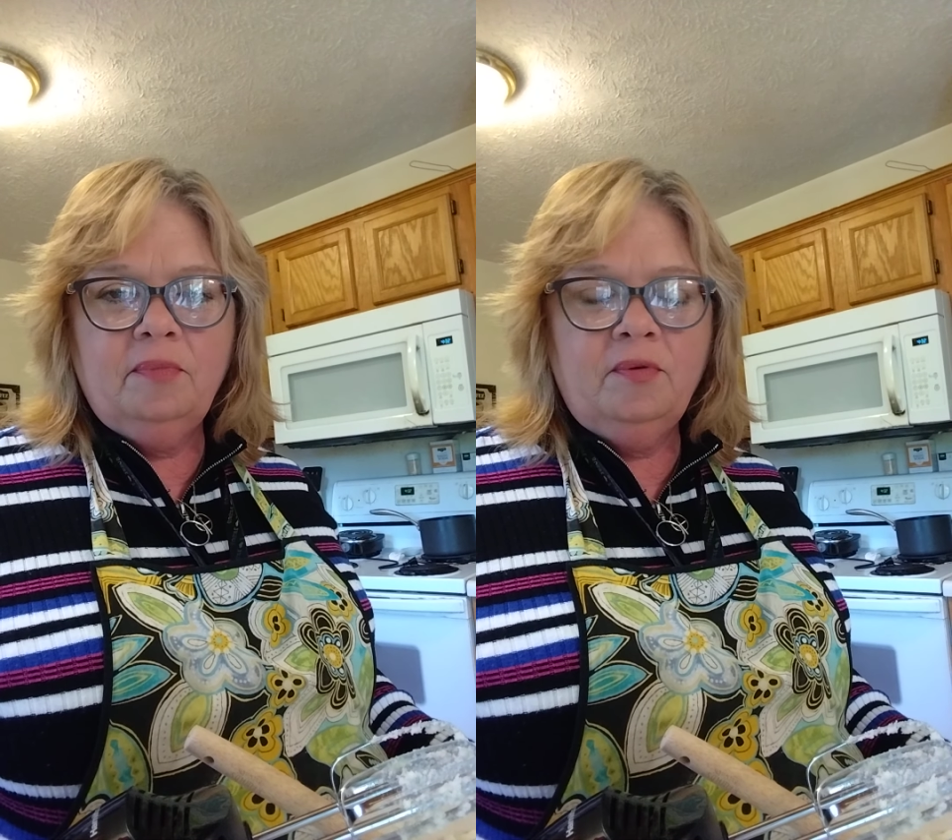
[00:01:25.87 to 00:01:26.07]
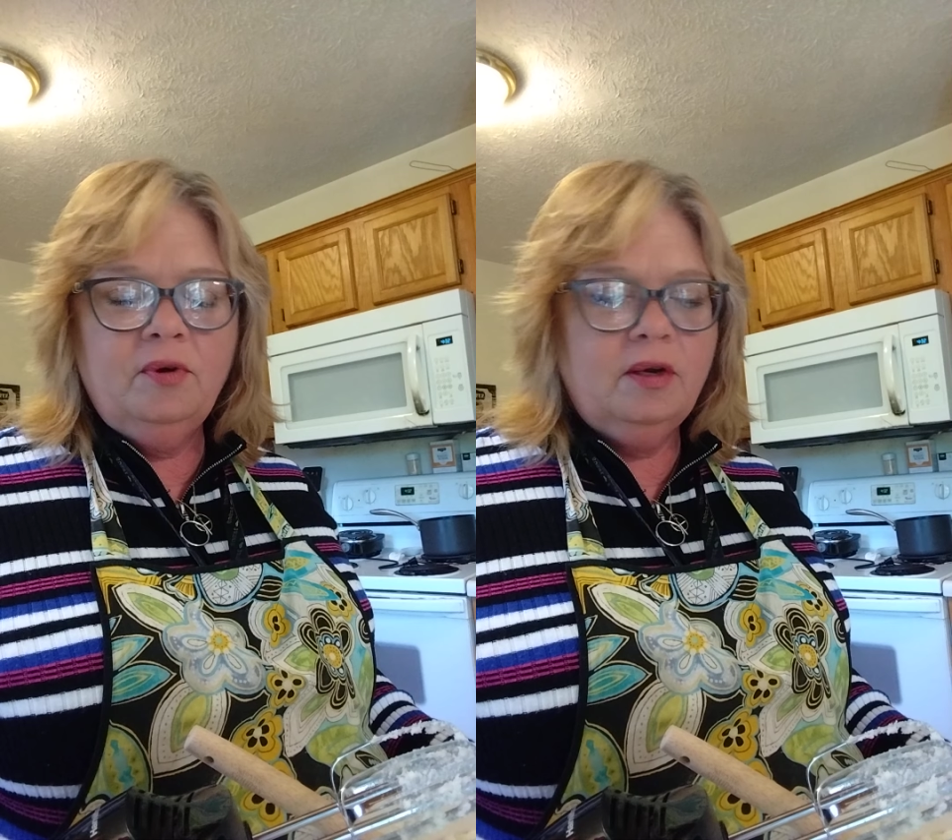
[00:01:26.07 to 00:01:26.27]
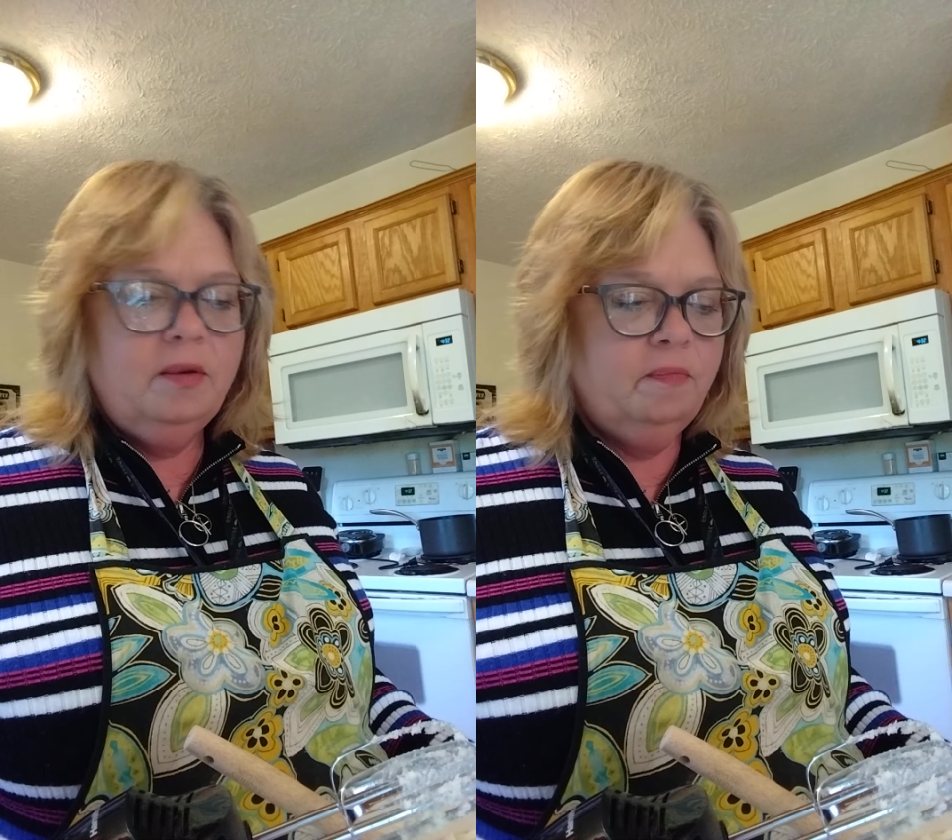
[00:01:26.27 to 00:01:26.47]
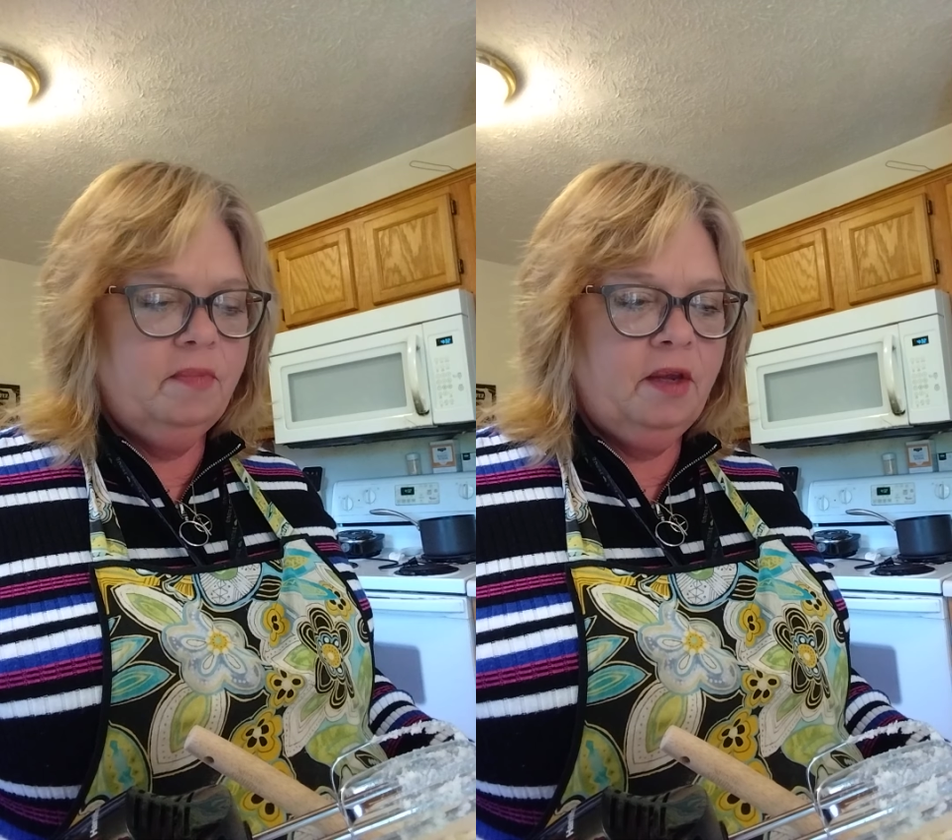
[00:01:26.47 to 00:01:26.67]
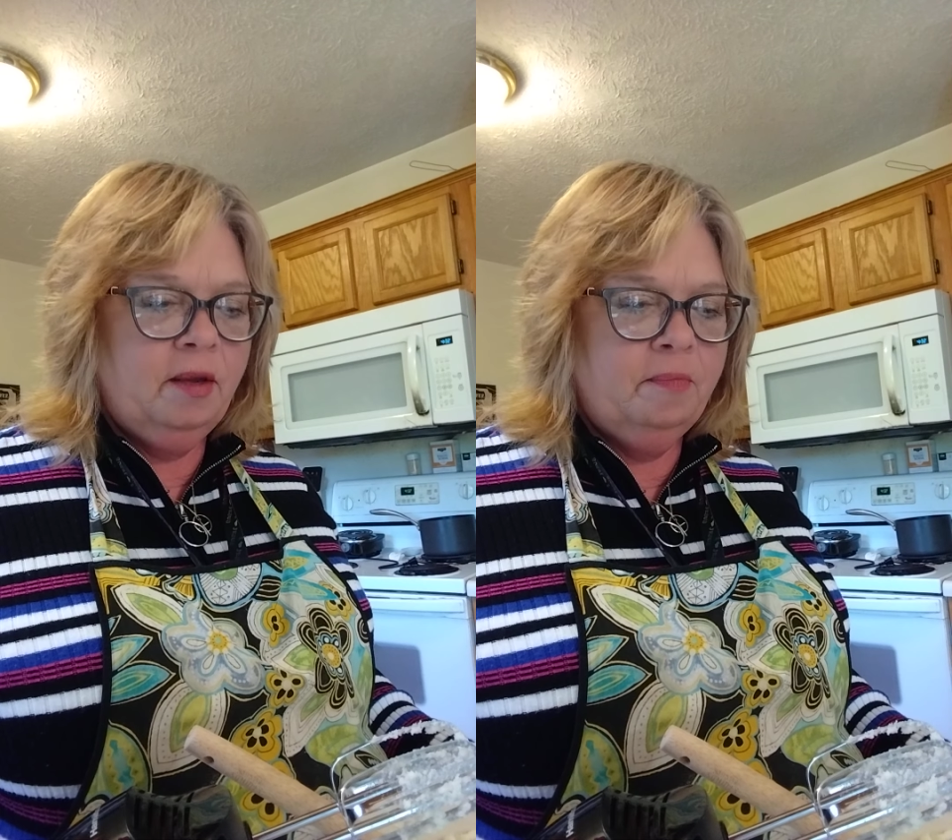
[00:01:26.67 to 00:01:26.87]
poured a
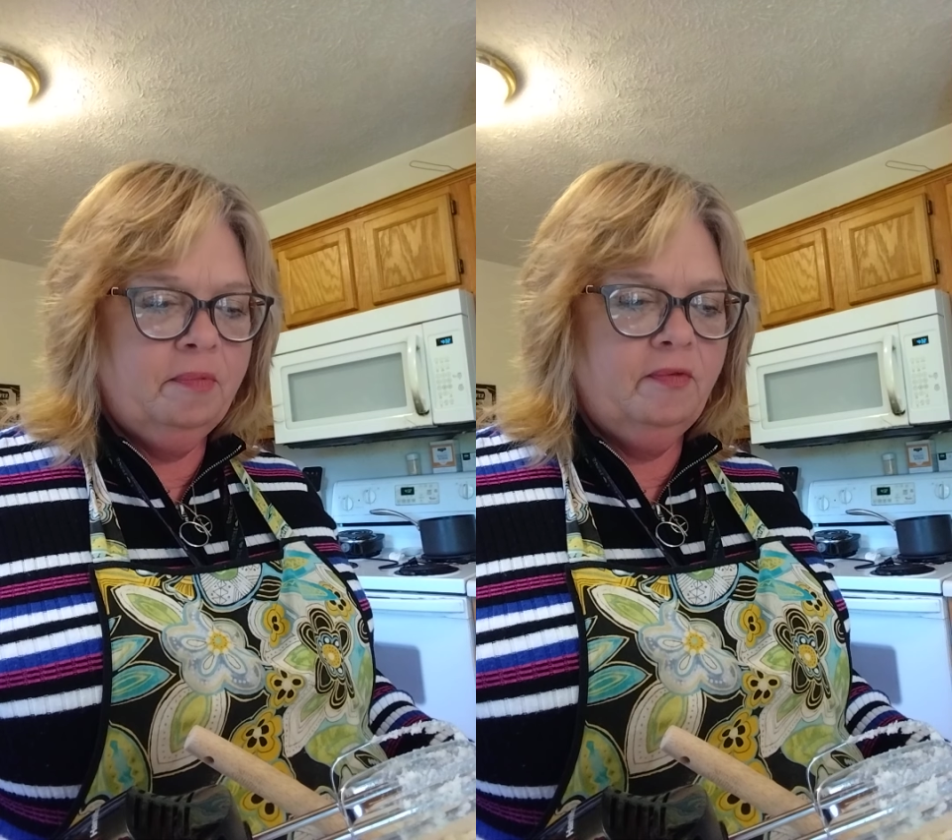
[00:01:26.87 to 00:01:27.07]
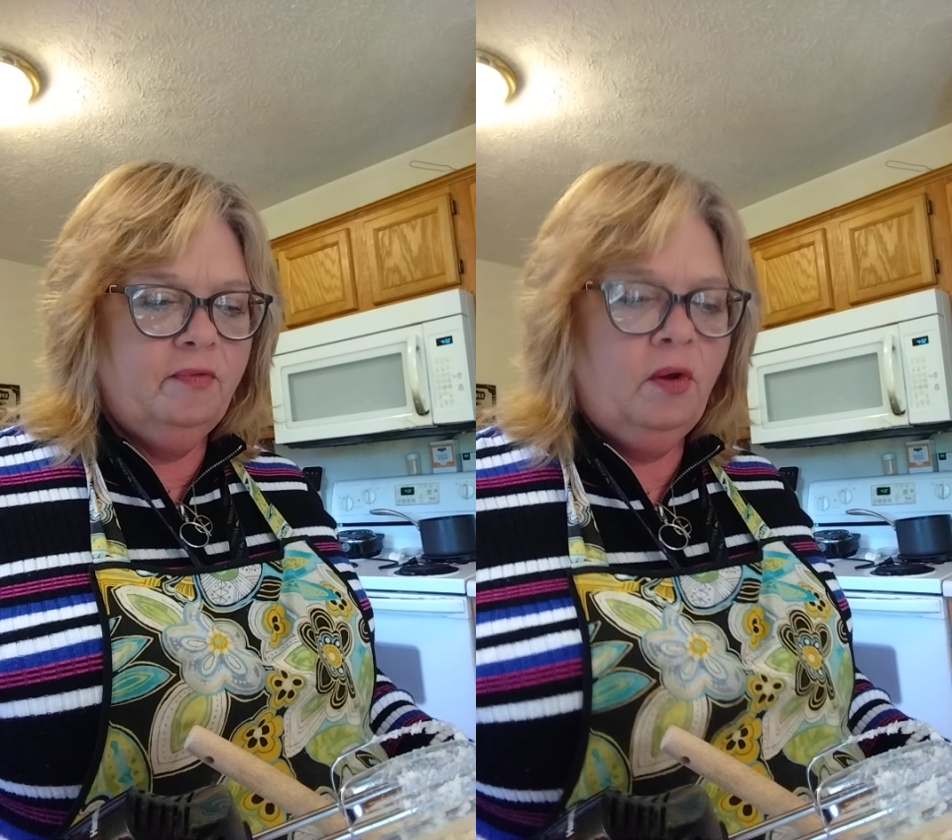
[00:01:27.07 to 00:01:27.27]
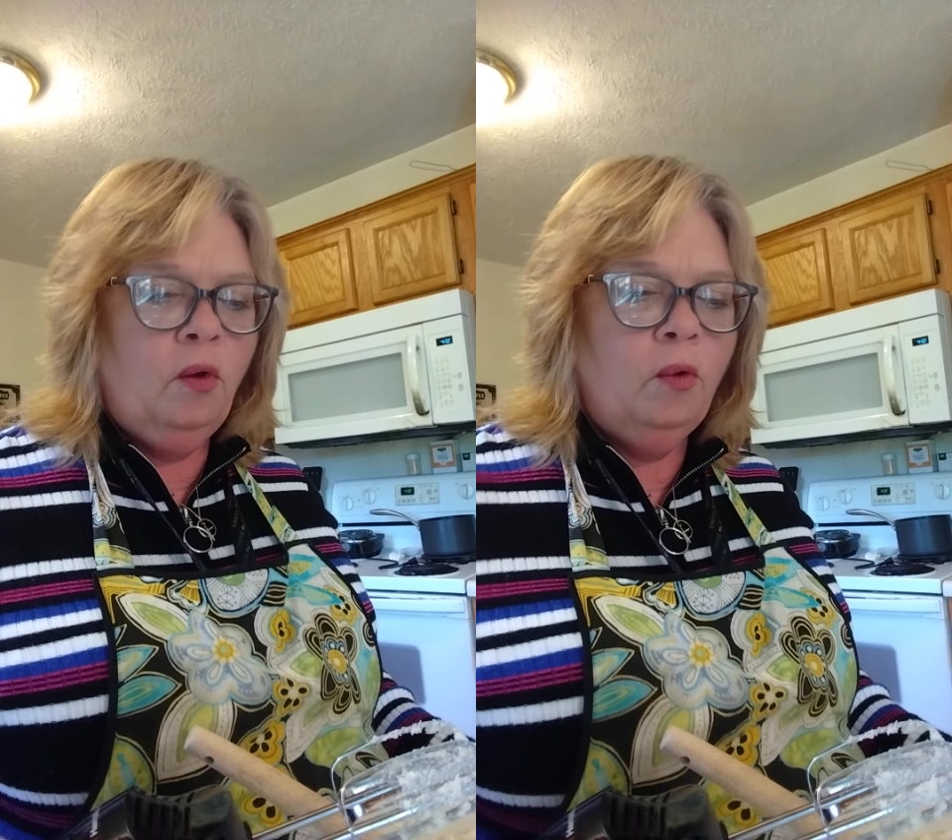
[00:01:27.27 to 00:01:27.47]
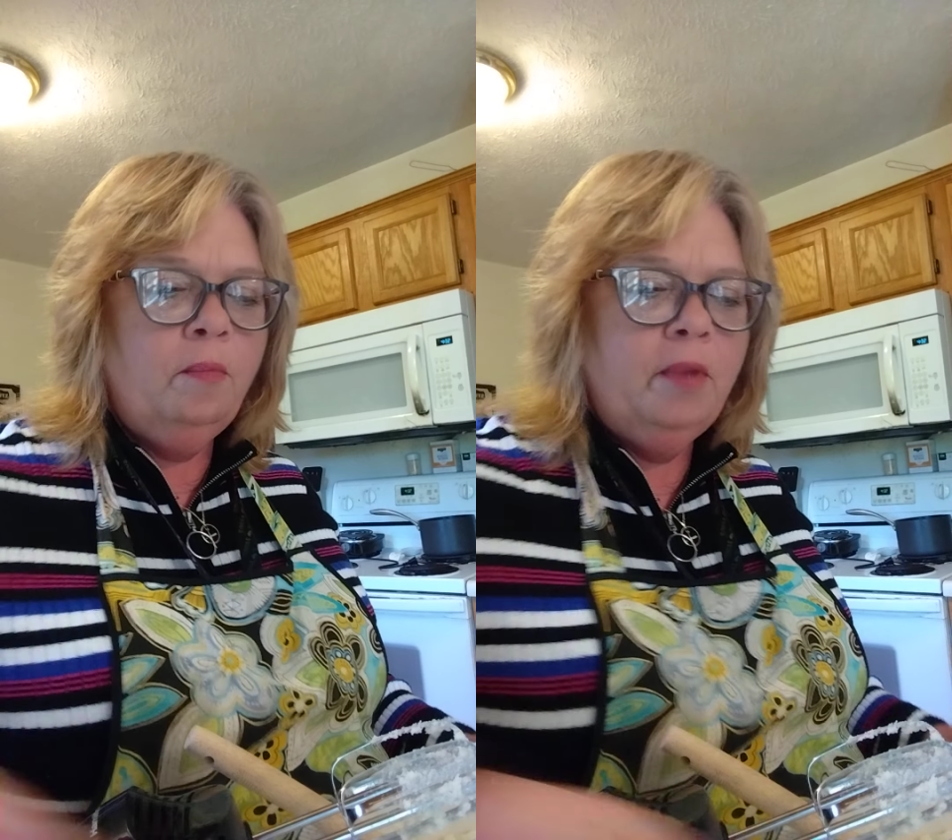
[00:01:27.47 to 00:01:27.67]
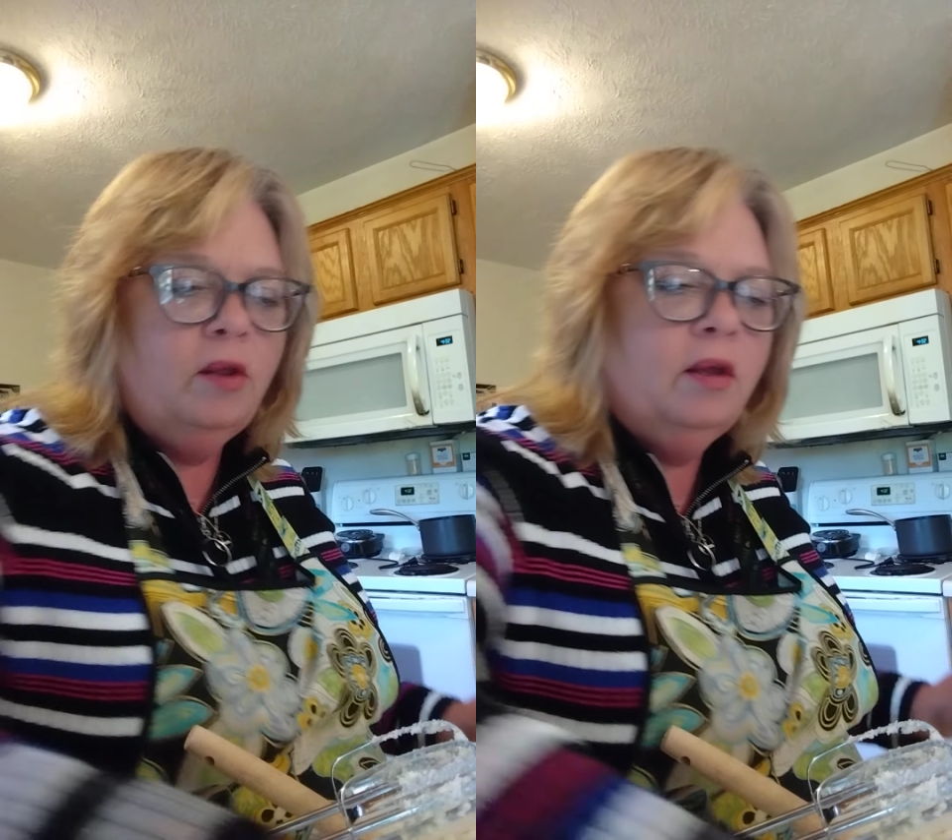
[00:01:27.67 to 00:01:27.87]
cup of whole
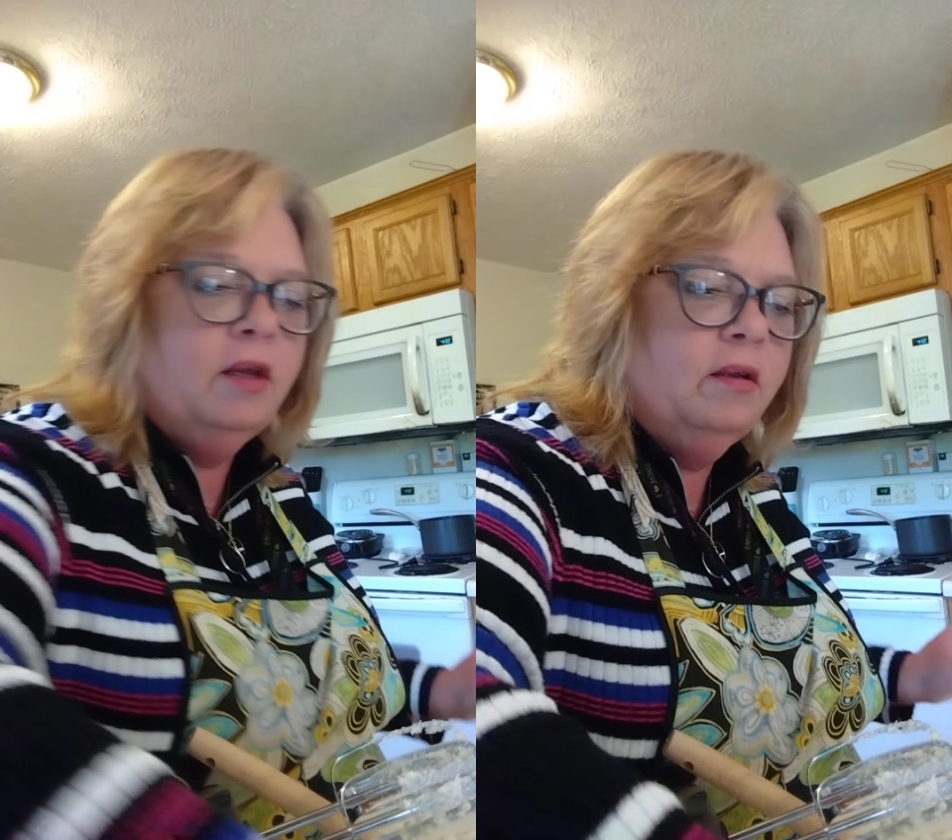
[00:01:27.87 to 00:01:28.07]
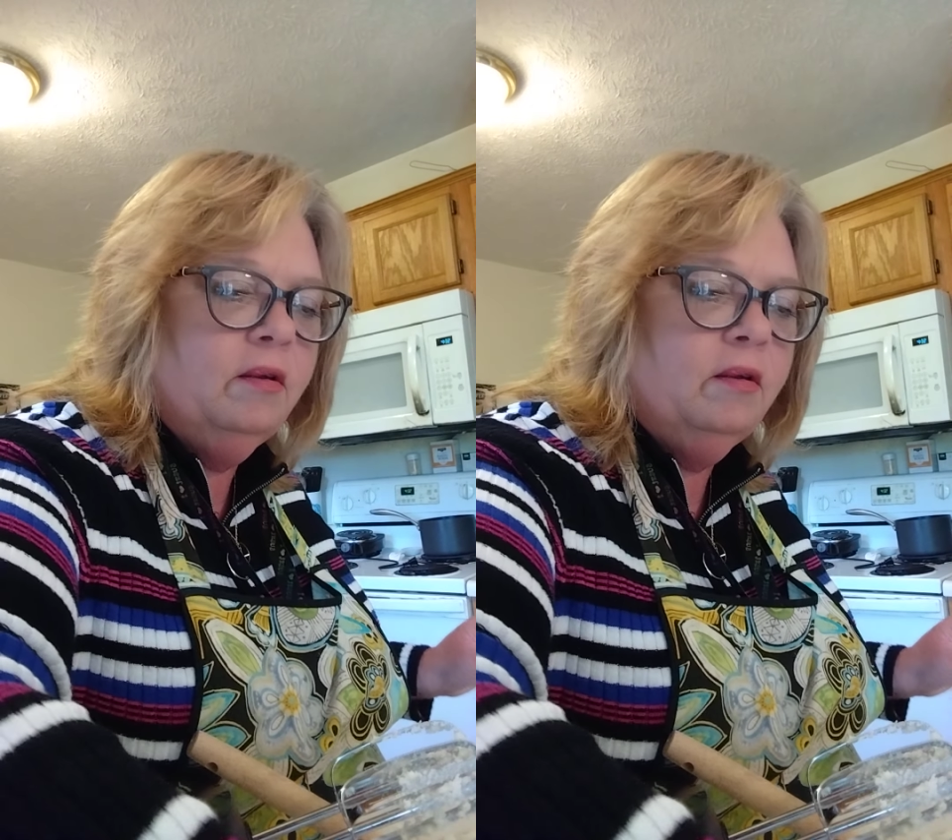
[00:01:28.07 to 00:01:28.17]
milk,